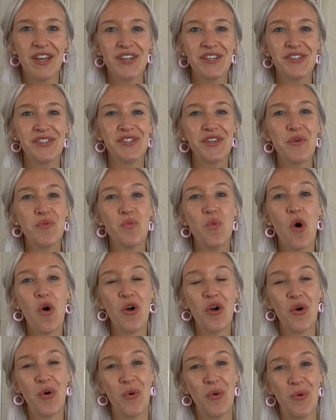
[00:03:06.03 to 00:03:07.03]
So
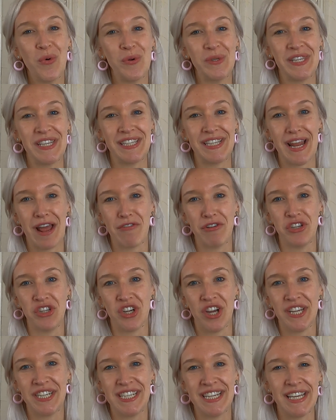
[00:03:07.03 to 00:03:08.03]
what causes
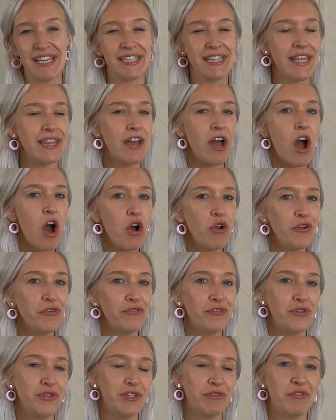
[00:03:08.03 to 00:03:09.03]
laryngitis? And there are a
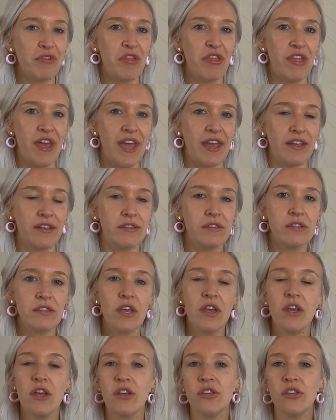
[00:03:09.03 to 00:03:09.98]
few different things.